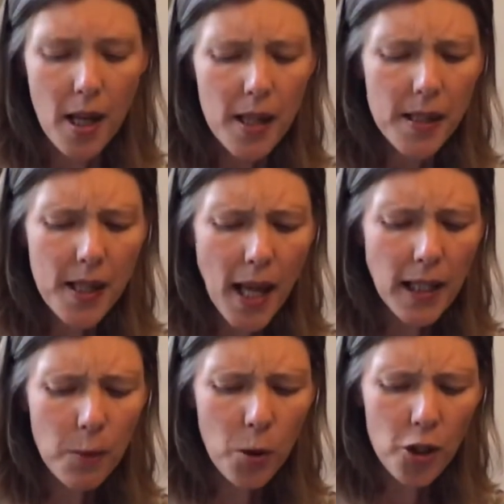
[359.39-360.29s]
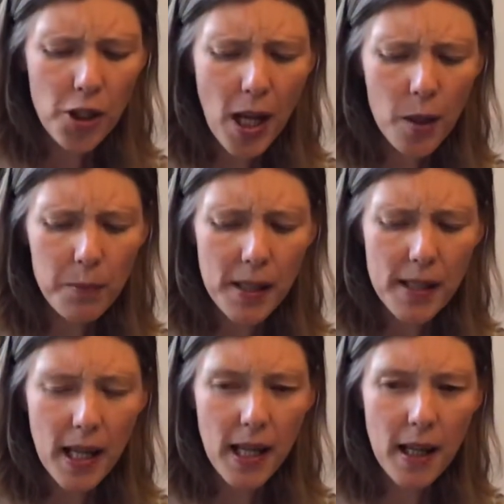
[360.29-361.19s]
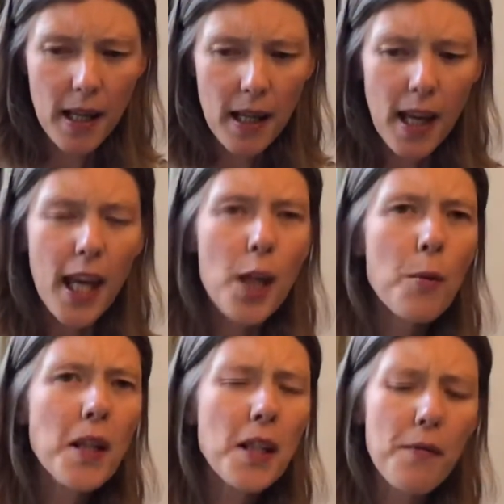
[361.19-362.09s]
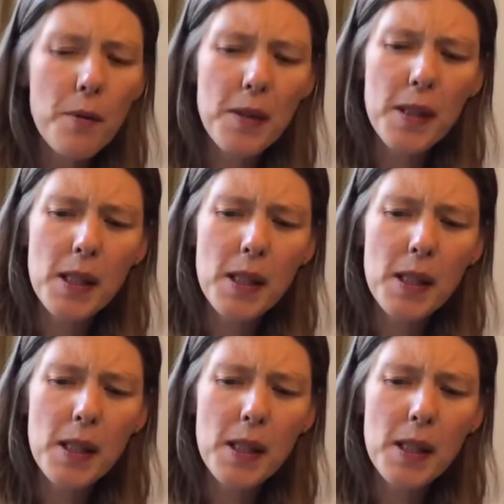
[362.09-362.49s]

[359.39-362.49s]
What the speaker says: Stanley watched helplessly. He wondered if it was the